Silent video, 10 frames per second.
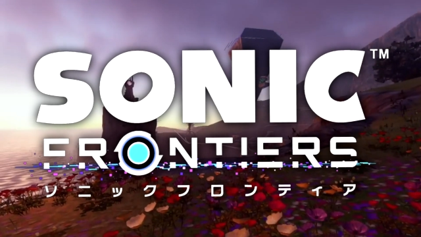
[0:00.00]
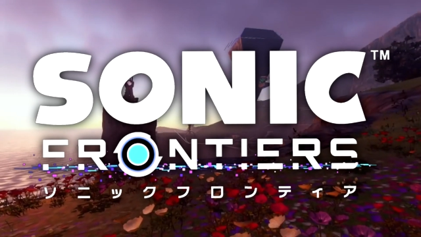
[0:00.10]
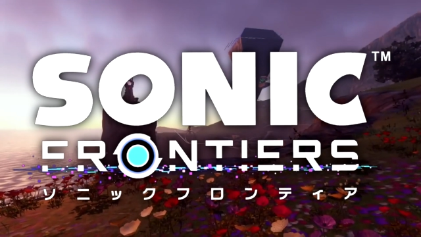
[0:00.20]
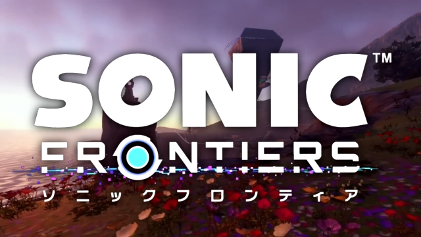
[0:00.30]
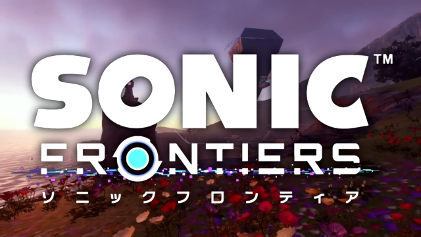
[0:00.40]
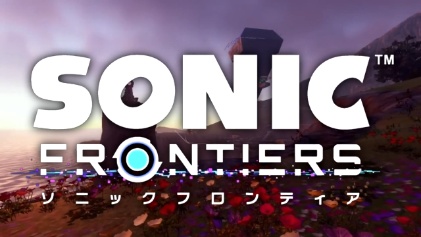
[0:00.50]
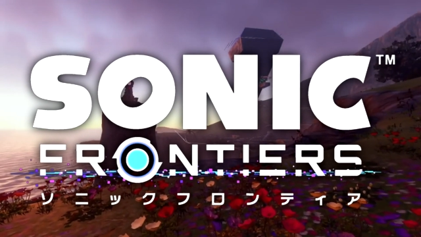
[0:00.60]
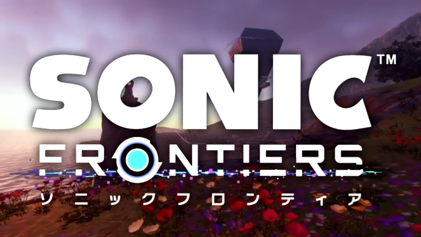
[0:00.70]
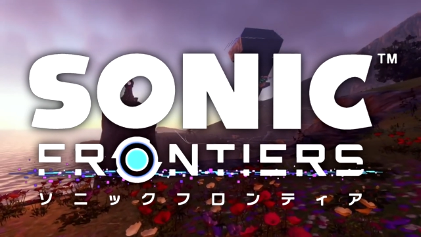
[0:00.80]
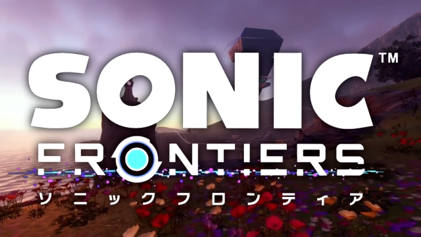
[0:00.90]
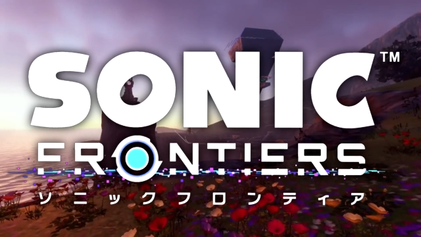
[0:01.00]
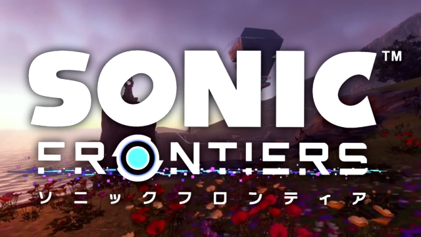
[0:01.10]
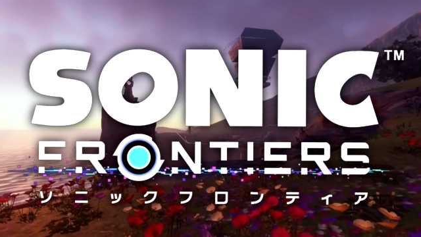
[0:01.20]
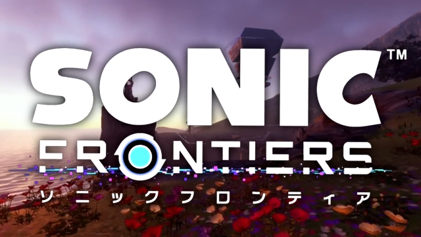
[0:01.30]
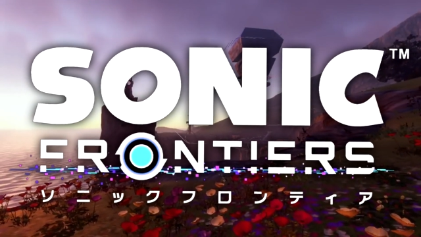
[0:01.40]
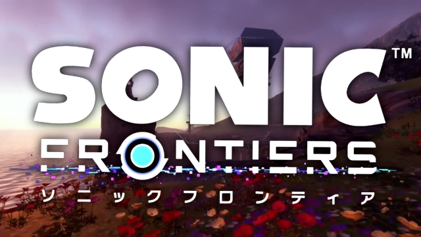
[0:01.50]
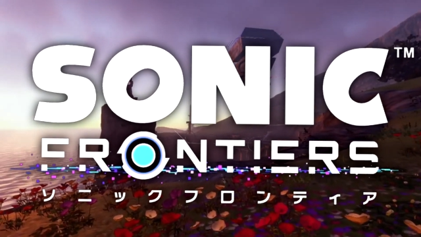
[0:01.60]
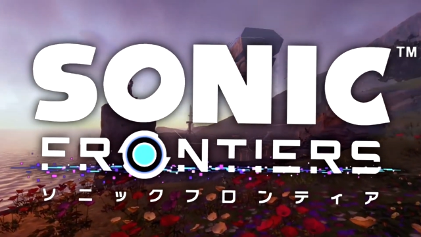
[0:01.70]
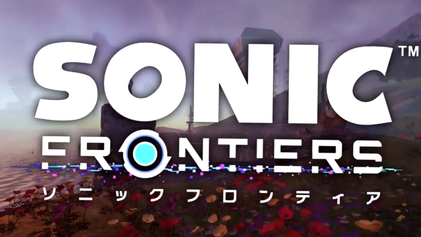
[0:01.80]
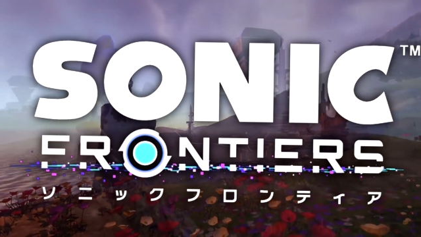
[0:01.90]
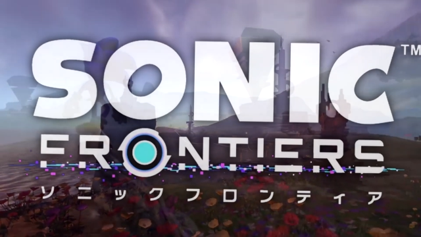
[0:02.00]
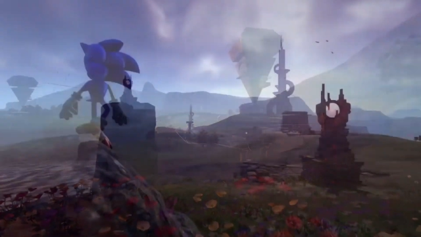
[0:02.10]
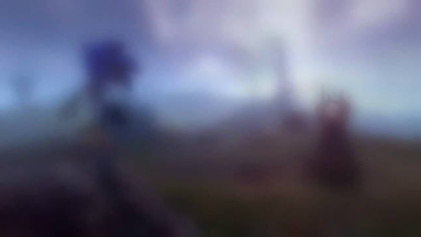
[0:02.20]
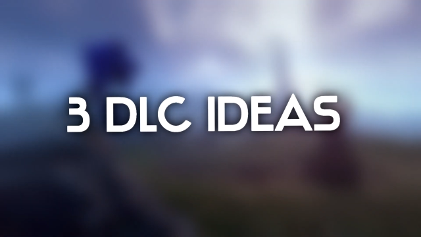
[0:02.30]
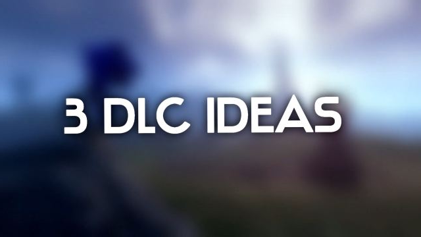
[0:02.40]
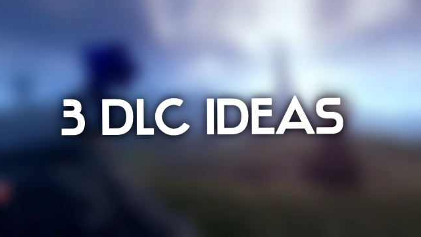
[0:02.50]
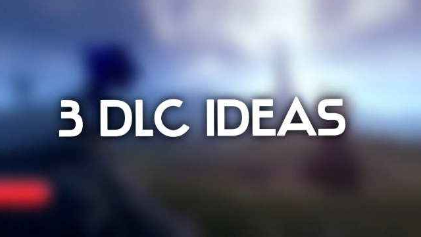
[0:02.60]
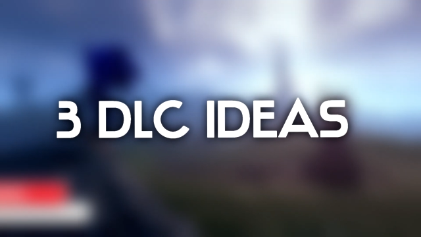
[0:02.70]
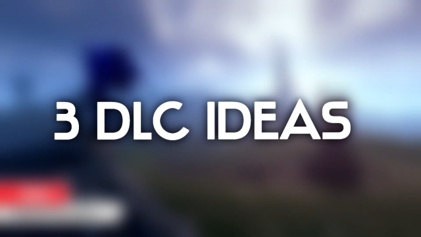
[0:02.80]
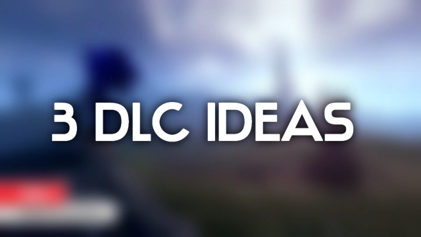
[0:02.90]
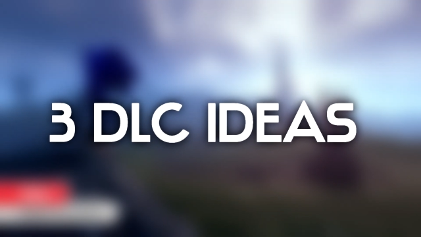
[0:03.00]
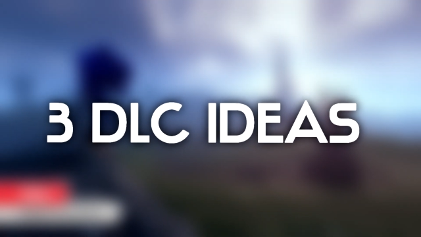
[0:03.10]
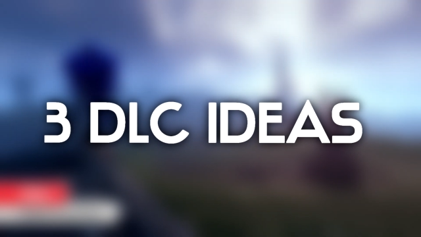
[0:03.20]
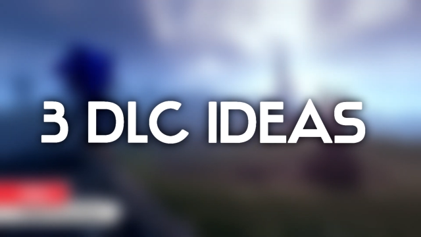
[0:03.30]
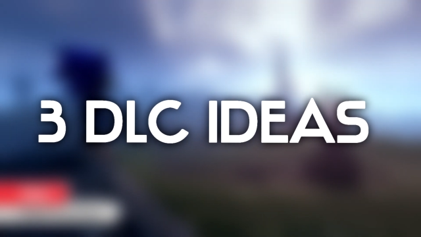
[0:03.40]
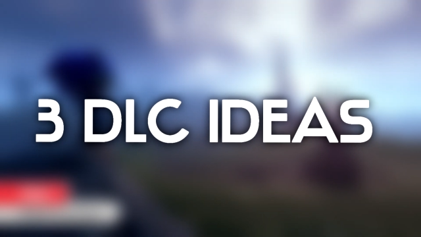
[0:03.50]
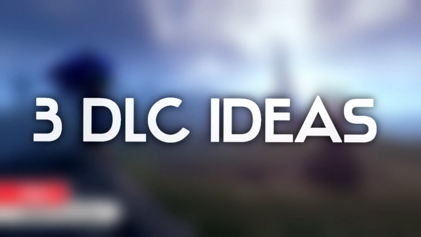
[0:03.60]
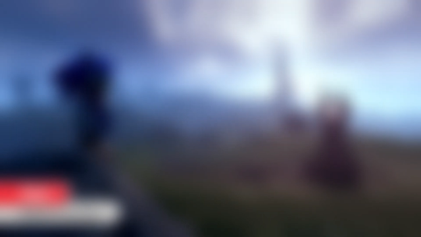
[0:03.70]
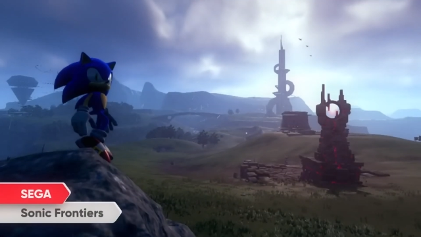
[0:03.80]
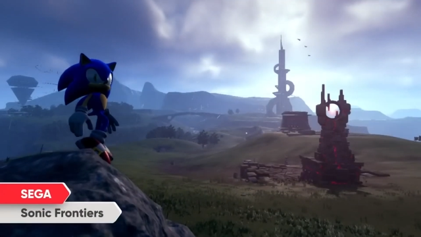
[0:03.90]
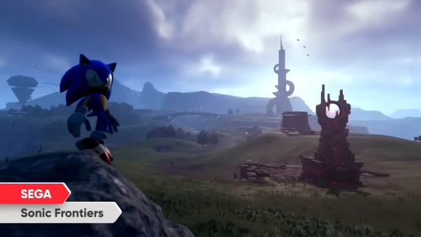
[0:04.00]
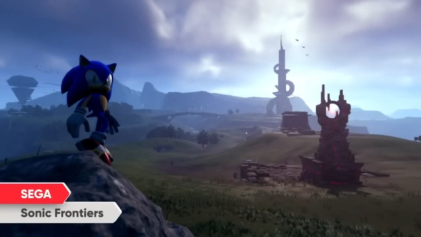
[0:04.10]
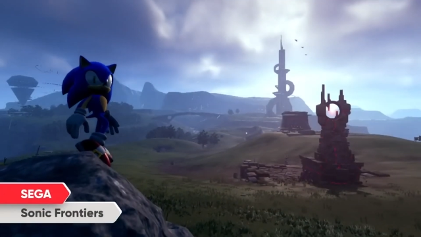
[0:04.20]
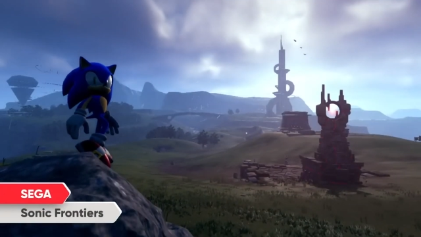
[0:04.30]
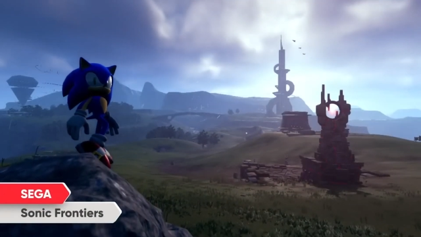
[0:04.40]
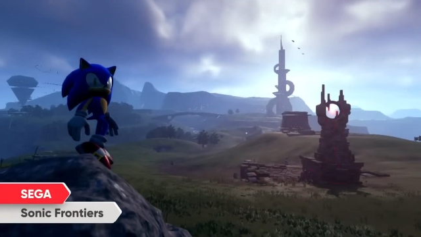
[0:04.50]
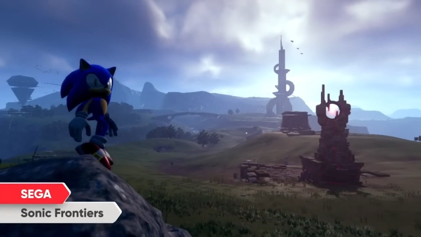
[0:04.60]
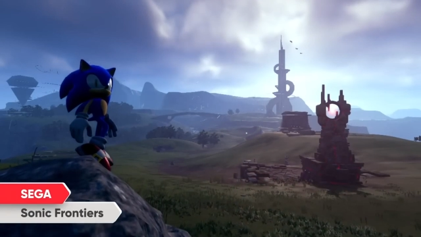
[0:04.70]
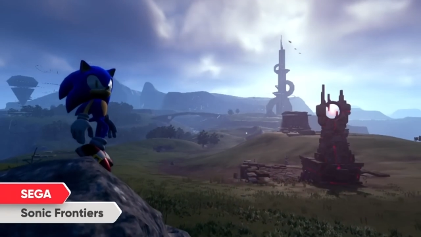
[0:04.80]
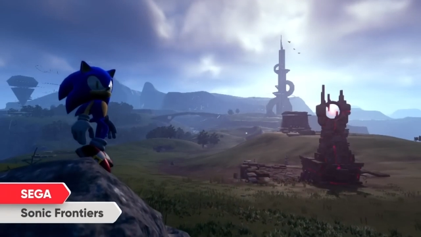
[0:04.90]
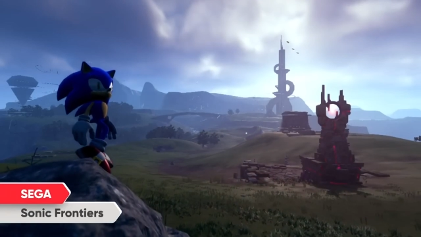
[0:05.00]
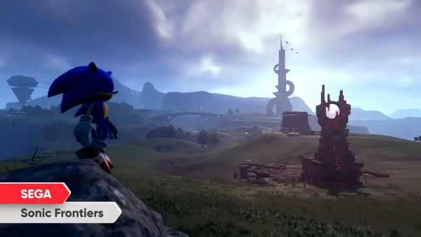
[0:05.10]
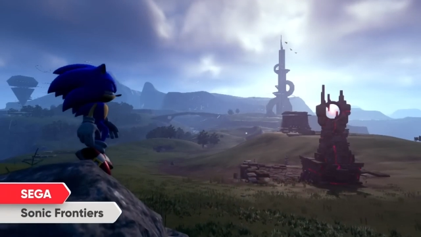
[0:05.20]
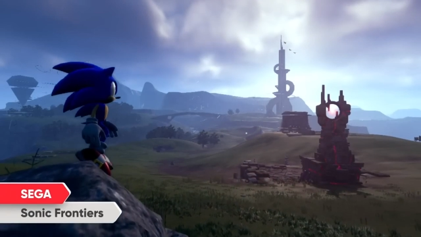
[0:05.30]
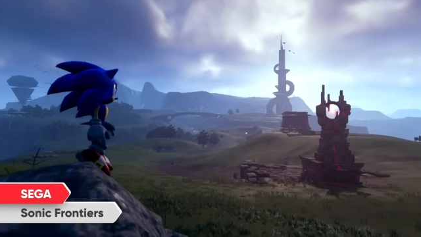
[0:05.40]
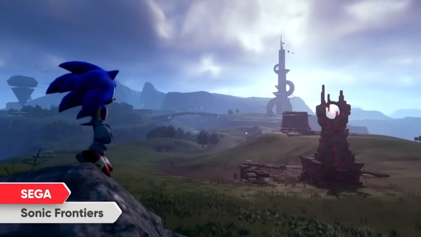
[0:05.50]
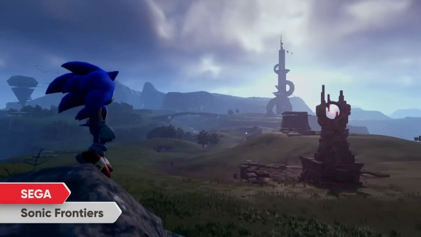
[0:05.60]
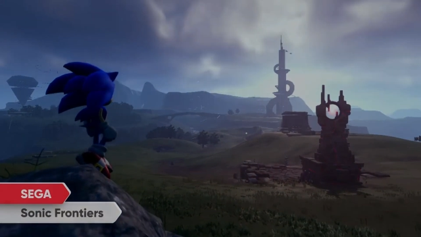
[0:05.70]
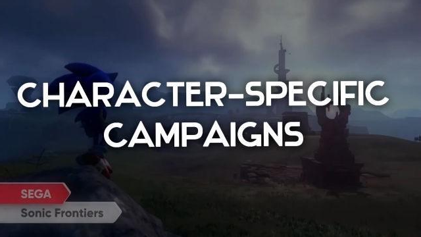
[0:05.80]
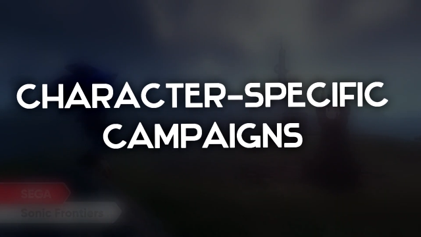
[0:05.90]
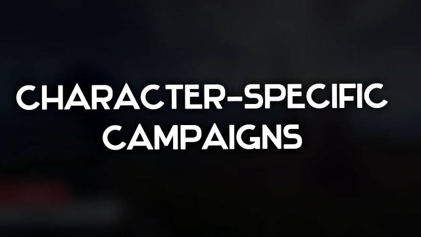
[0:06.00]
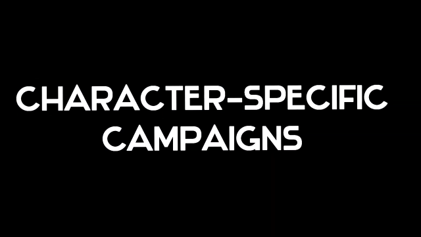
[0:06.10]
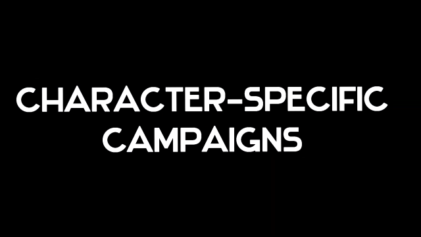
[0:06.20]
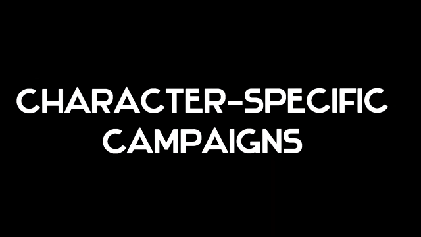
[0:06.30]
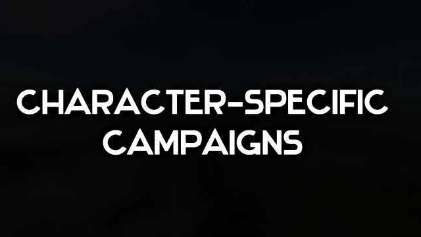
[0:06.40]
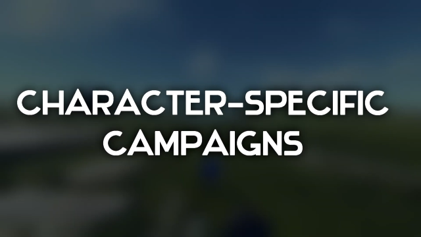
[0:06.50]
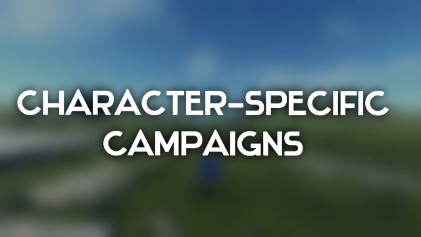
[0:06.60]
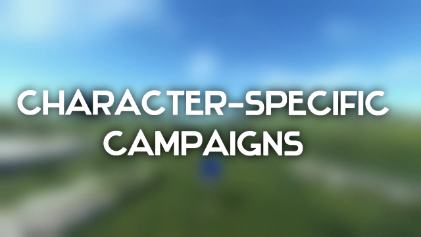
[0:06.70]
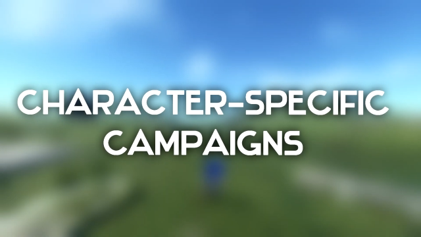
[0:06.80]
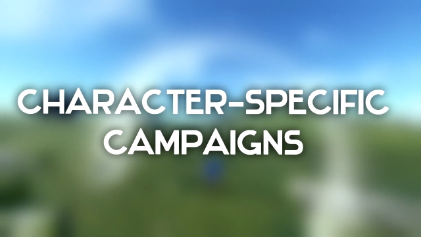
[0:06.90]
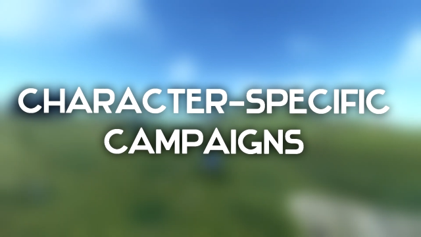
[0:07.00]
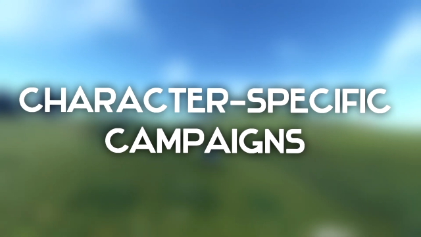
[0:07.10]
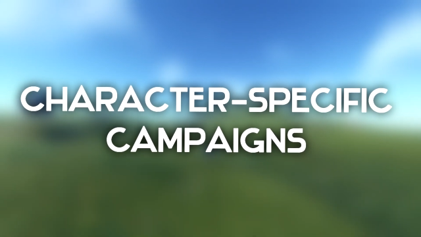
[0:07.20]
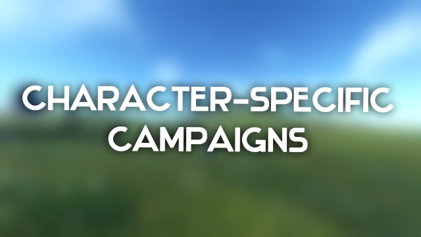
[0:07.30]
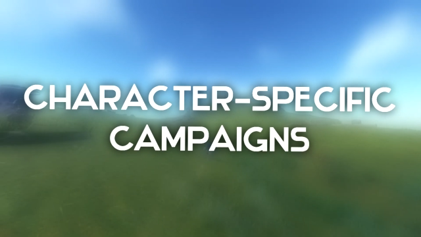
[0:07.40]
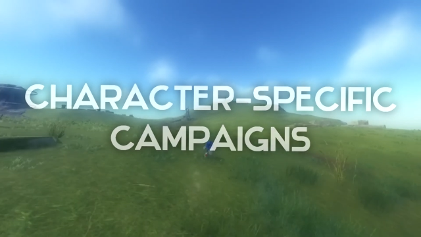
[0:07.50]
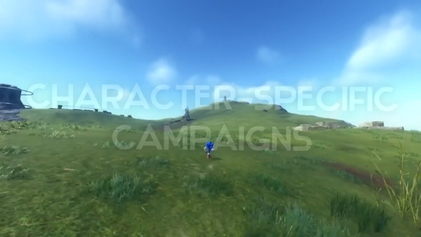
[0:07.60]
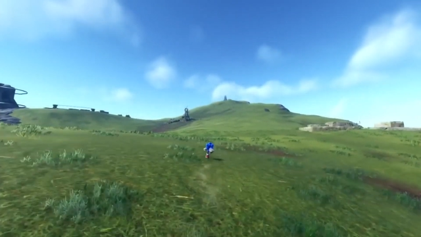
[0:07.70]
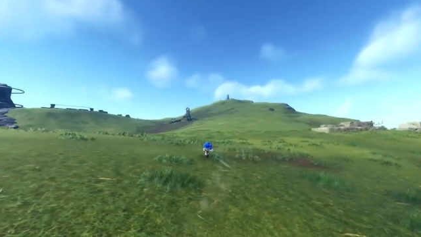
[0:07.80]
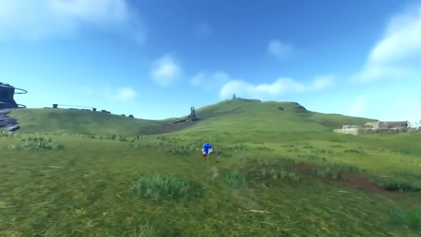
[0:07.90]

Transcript: Nobody's mouth can be seen.